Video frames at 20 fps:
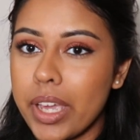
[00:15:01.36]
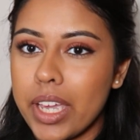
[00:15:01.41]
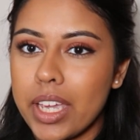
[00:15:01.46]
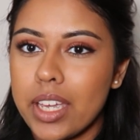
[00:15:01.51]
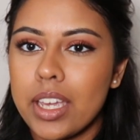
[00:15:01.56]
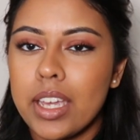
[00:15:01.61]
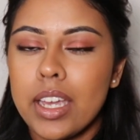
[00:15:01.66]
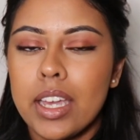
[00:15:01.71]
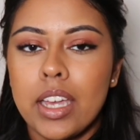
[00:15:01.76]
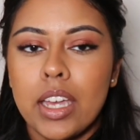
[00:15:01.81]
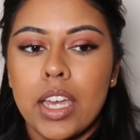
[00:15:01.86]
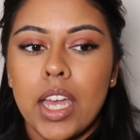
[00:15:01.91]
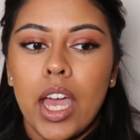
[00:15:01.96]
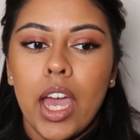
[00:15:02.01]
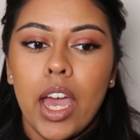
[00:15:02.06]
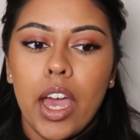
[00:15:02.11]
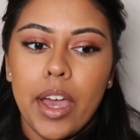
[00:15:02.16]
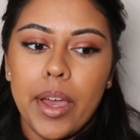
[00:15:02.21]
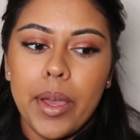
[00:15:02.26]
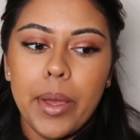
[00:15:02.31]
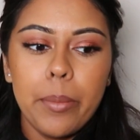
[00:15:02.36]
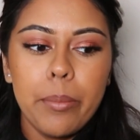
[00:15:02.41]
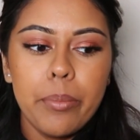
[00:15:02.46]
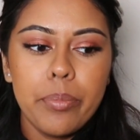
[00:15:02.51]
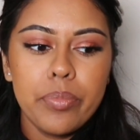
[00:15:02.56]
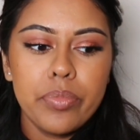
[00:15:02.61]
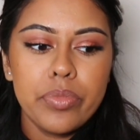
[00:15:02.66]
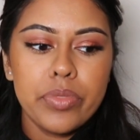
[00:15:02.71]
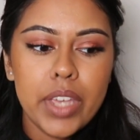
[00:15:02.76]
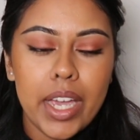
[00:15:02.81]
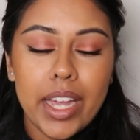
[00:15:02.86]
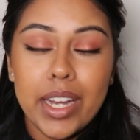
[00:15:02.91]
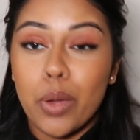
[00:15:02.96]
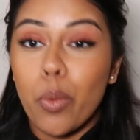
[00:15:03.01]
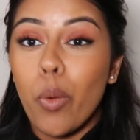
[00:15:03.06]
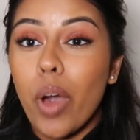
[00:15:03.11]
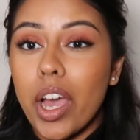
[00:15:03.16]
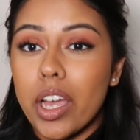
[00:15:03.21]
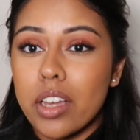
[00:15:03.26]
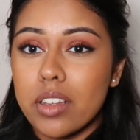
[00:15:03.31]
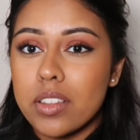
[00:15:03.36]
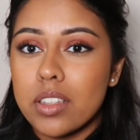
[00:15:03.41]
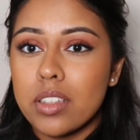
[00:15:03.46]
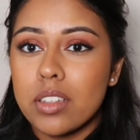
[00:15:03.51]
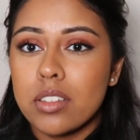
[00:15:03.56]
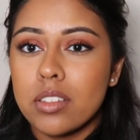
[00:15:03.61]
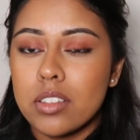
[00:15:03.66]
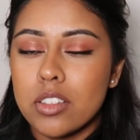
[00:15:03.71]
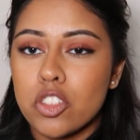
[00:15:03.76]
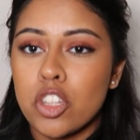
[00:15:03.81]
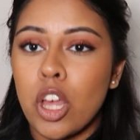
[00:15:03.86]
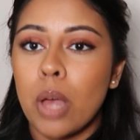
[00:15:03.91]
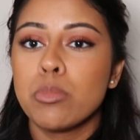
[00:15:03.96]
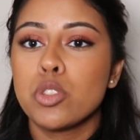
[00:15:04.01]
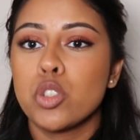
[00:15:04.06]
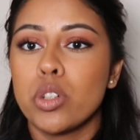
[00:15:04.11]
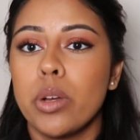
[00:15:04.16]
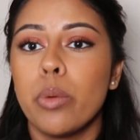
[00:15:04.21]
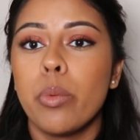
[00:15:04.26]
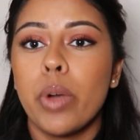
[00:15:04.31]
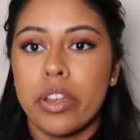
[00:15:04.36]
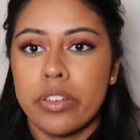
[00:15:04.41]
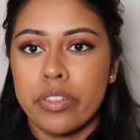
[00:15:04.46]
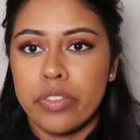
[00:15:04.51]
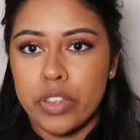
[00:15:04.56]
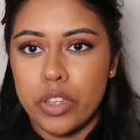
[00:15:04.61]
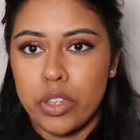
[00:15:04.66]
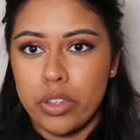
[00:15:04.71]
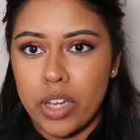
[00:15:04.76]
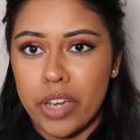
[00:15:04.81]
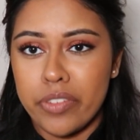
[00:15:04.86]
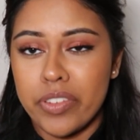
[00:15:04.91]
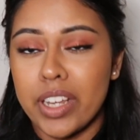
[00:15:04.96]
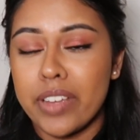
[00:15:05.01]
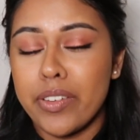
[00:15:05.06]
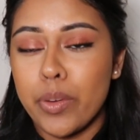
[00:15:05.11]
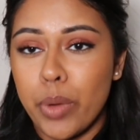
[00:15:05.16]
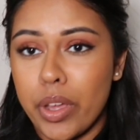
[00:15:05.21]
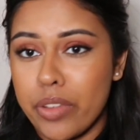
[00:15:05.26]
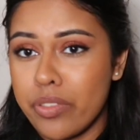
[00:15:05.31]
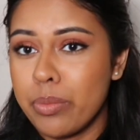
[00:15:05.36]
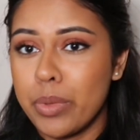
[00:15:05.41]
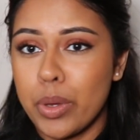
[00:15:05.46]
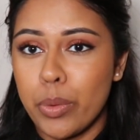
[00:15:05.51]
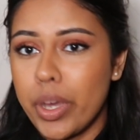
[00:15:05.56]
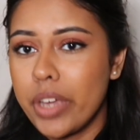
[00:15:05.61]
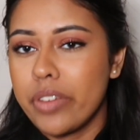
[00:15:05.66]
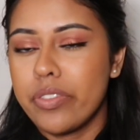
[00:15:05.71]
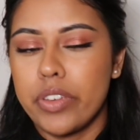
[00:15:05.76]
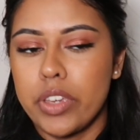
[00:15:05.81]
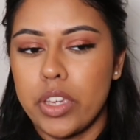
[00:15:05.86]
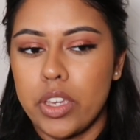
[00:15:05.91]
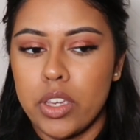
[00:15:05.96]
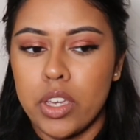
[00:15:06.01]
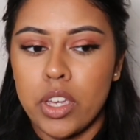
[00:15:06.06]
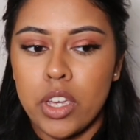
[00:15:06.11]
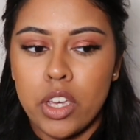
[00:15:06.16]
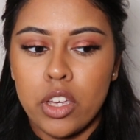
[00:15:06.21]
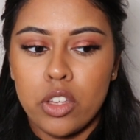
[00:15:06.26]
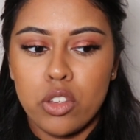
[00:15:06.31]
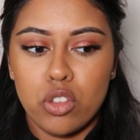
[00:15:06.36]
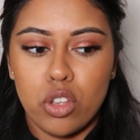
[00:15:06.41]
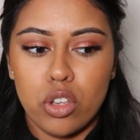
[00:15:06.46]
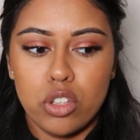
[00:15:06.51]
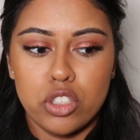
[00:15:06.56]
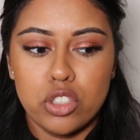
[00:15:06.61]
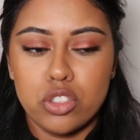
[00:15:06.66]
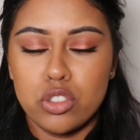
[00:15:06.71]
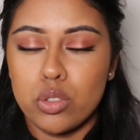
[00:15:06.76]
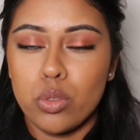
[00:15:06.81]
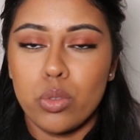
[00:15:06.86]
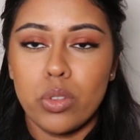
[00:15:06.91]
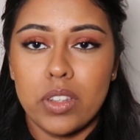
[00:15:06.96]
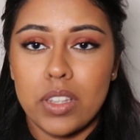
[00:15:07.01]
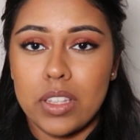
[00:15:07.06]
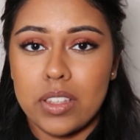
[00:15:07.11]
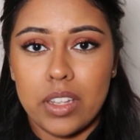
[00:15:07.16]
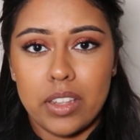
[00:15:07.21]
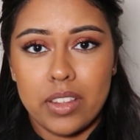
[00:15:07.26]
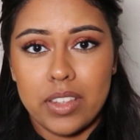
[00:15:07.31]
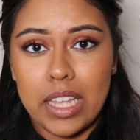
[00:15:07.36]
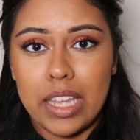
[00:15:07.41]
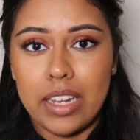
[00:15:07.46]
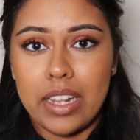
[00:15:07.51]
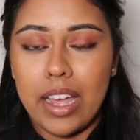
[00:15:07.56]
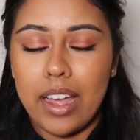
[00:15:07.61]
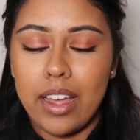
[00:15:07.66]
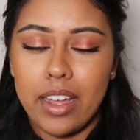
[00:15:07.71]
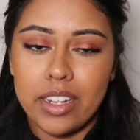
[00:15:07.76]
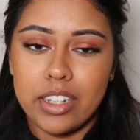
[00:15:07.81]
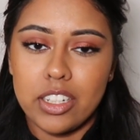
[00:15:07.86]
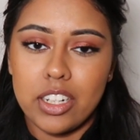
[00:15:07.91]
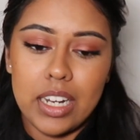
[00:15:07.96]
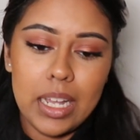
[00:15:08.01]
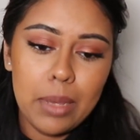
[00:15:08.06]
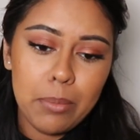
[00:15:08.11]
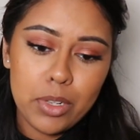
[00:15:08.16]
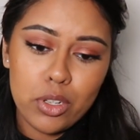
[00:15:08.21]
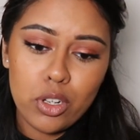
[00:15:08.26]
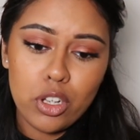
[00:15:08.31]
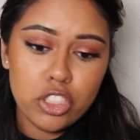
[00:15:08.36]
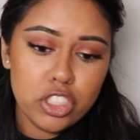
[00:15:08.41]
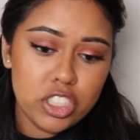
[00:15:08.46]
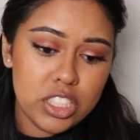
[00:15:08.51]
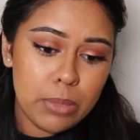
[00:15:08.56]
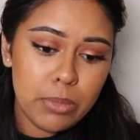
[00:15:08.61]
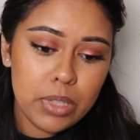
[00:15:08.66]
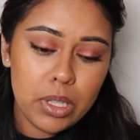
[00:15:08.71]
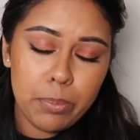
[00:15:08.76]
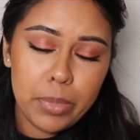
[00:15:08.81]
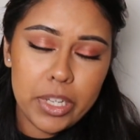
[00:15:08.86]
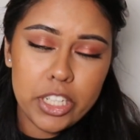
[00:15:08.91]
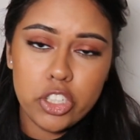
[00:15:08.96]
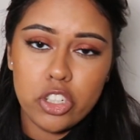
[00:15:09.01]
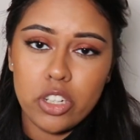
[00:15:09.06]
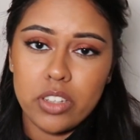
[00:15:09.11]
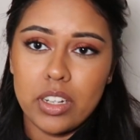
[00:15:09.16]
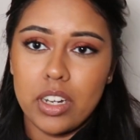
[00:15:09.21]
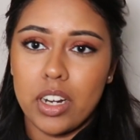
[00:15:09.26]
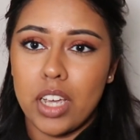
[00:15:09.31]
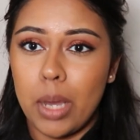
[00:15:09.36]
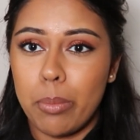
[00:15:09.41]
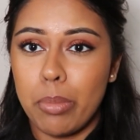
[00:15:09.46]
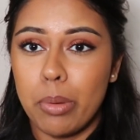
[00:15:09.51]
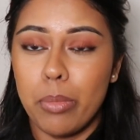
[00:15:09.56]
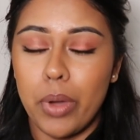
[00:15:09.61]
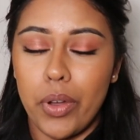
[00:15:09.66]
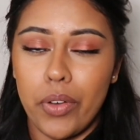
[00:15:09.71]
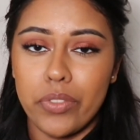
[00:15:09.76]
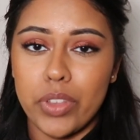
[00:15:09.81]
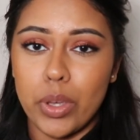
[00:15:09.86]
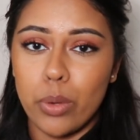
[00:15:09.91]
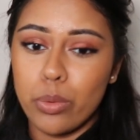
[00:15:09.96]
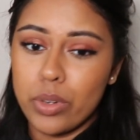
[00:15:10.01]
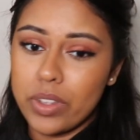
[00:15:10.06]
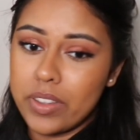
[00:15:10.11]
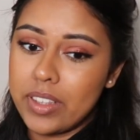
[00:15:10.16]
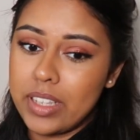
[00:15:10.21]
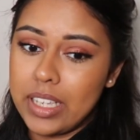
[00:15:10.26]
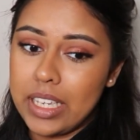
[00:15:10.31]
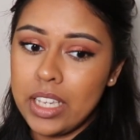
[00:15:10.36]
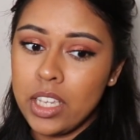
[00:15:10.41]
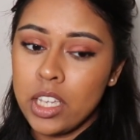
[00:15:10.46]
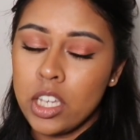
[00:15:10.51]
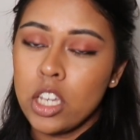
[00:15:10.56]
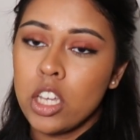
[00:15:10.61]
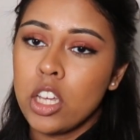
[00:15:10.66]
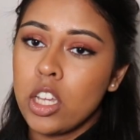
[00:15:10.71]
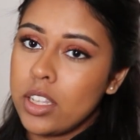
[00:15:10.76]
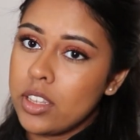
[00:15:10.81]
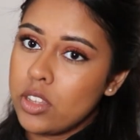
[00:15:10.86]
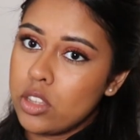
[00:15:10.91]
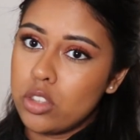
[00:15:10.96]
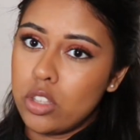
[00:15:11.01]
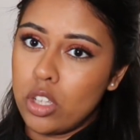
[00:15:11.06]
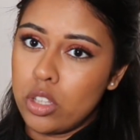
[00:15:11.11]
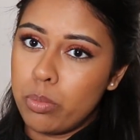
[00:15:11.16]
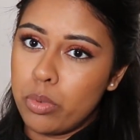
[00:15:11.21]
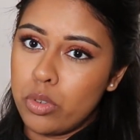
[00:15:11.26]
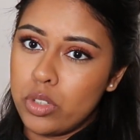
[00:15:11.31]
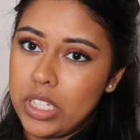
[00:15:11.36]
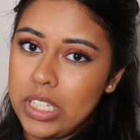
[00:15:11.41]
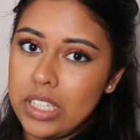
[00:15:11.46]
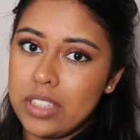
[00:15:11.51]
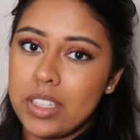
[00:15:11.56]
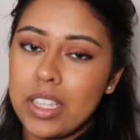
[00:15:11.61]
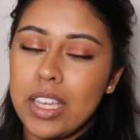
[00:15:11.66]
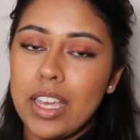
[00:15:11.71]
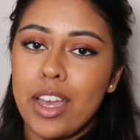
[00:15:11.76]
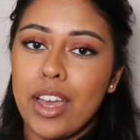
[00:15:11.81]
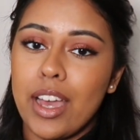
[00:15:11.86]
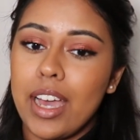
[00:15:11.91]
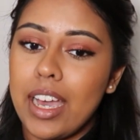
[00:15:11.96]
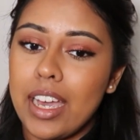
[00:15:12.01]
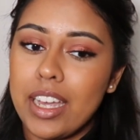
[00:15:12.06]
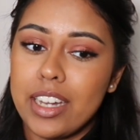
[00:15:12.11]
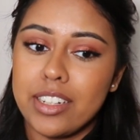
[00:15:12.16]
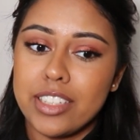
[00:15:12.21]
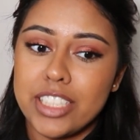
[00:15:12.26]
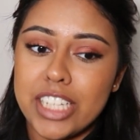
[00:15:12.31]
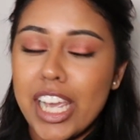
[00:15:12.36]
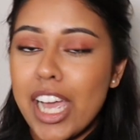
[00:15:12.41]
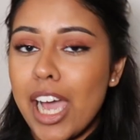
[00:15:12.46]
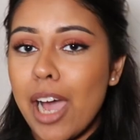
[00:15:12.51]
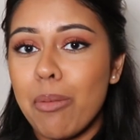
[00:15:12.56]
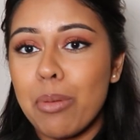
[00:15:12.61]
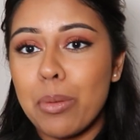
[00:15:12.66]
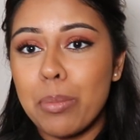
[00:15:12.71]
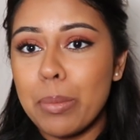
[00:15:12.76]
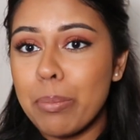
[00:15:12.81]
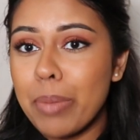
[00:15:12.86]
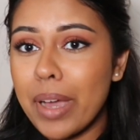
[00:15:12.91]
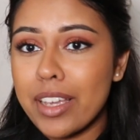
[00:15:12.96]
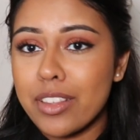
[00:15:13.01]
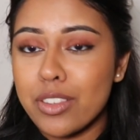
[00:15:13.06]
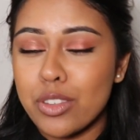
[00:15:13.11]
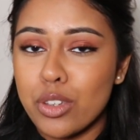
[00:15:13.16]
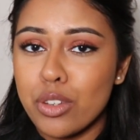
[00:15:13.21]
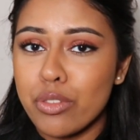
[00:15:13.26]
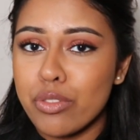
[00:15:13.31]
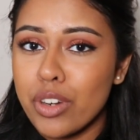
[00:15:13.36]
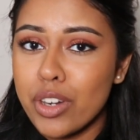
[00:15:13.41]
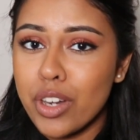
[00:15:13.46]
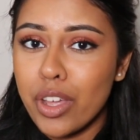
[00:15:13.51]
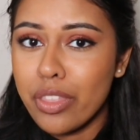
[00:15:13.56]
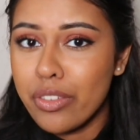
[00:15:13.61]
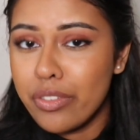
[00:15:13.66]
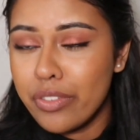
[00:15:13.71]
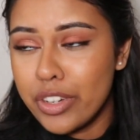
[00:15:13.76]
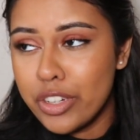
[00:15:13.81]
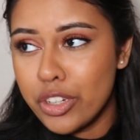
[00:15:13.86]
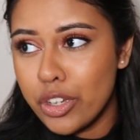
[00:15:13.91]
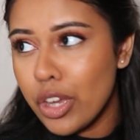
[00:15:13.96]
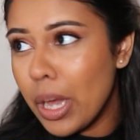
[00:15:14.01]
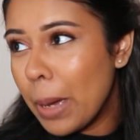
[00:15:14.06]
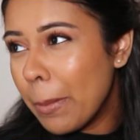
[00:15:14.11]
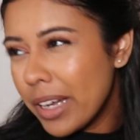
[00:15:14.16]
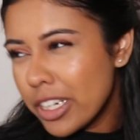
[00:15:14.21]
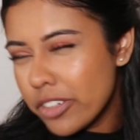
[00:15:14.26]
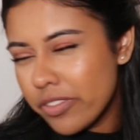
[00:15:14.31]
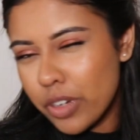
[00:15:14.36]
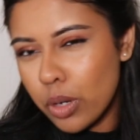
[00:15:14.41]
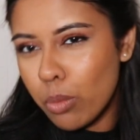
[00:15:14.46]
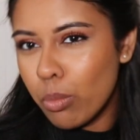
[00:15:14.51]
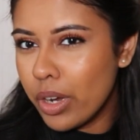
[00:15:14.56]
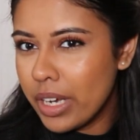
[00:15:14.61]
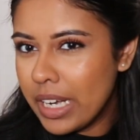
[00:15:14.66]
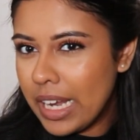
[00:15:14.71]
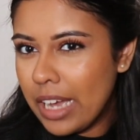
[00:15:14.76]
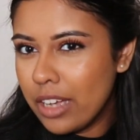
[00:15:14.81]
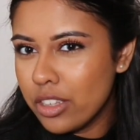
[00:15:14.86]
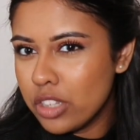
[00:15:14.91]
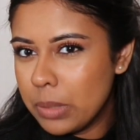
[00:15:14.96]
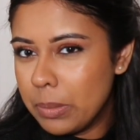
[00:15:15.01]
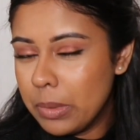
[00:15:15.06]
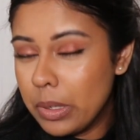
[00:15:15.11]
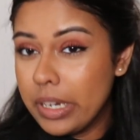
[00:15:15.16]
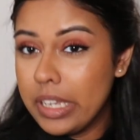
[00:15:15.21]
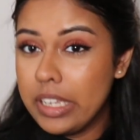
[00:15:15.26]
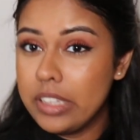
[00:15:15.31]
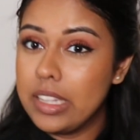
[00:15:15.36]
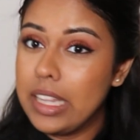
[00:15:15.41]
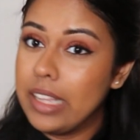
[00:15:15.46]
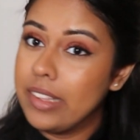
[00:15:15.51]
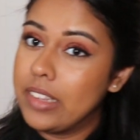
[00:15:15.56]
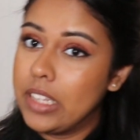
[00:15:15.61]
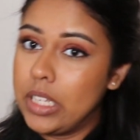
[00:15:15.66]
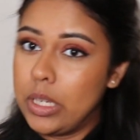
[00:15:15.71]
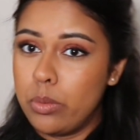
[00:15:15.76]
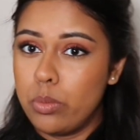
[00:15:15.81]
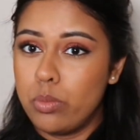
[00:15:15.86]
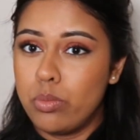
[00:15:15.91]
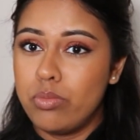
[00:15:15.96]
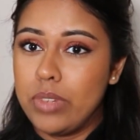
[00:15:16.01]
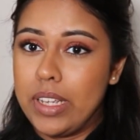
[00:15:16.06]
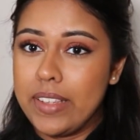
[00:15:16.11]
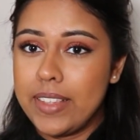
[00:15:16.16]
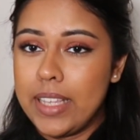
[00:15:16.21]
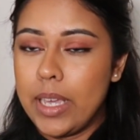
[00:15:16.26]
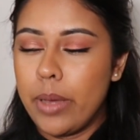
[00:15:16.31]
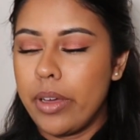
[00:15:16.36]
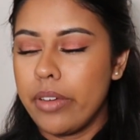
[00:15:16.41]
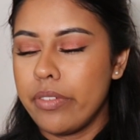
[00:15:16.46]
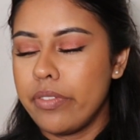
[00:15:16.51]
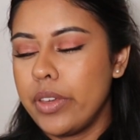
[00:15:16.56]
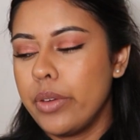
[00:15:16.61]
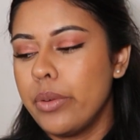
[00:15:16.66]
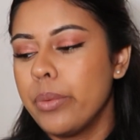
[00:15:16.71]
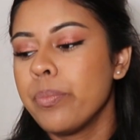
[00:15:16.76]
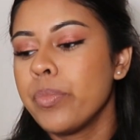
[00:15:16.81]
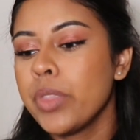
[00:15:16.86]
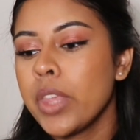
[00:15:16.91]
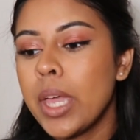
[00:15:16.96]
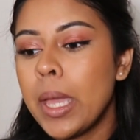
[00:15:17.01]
weight. And it worked. So I'm sure it worked for you. I feel like it worked for me, it worked for you. So just do all the things I said and let me know. Just send me the pictures in a couple months. I want to see those bodies. And yeah, I will be back soon for another video. I might film one now, to be honest. Let's see how I feel.